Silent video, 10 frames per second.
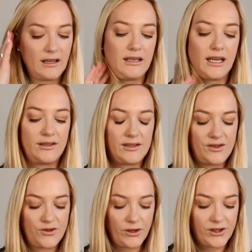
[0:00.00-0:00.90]
Now the
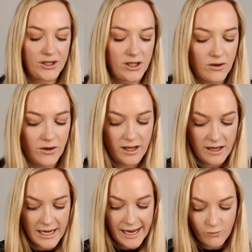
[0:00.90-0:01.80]
structure or the
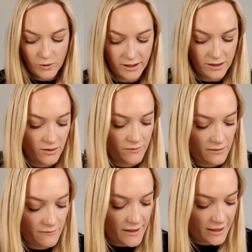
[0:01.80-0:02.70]
network of the
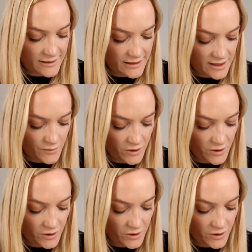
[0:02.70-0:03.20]
lymphatic system,